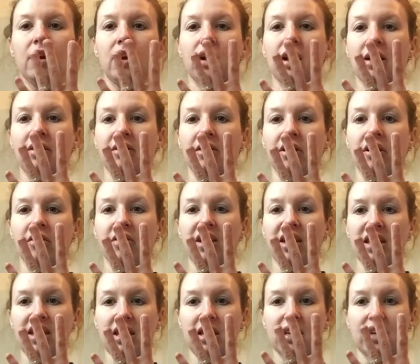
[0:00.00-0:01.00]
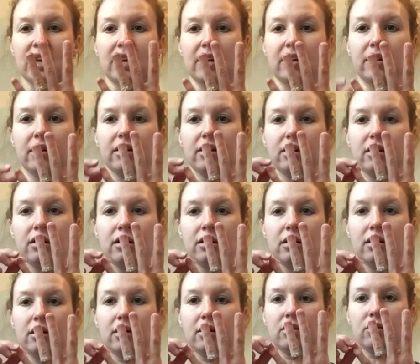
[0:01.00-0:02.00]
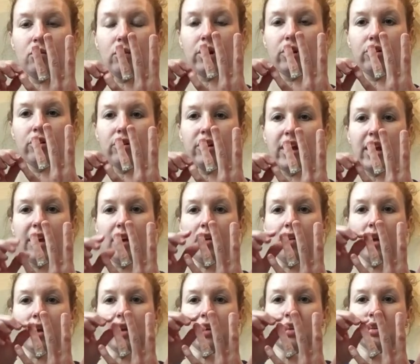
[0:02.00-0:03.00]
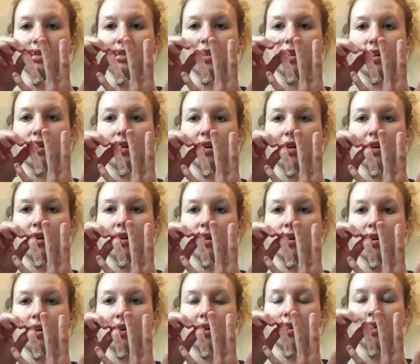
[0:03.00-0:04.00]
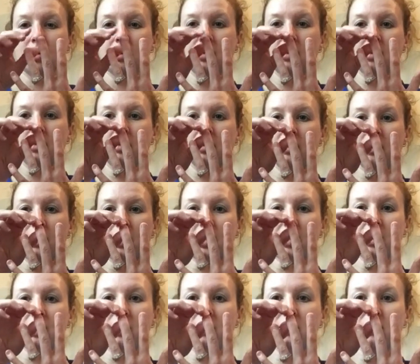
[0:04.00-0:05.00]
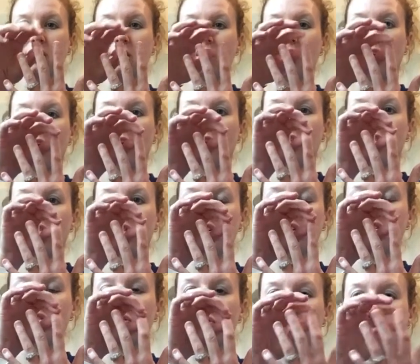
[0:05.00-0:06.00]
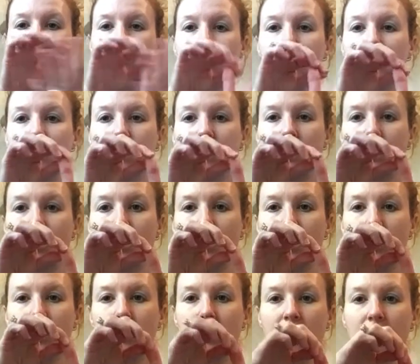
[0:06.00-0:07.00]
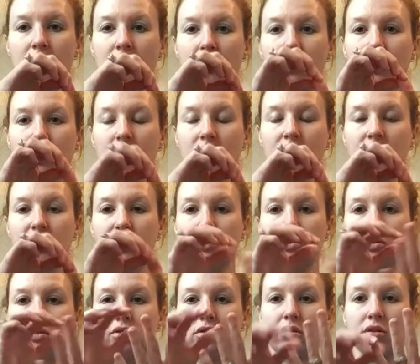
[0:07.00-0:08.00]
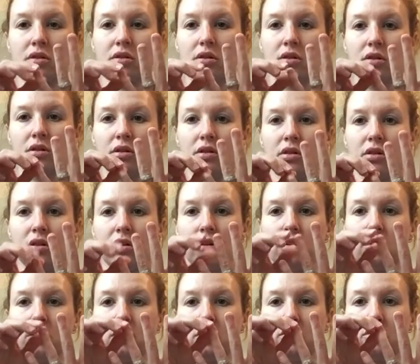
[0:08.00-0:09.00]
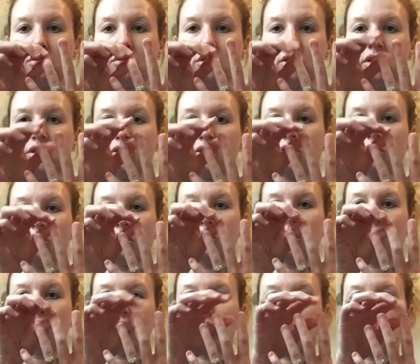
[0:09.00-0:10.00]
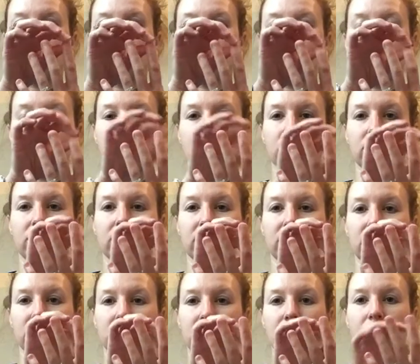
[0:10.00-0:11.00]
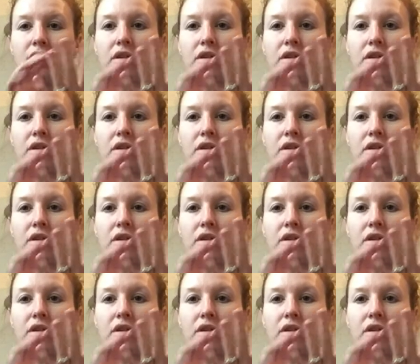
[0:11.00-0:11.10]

And then on the end, where your nail is, these are your distals. Distals. Distal, distal, distal, distal, distal.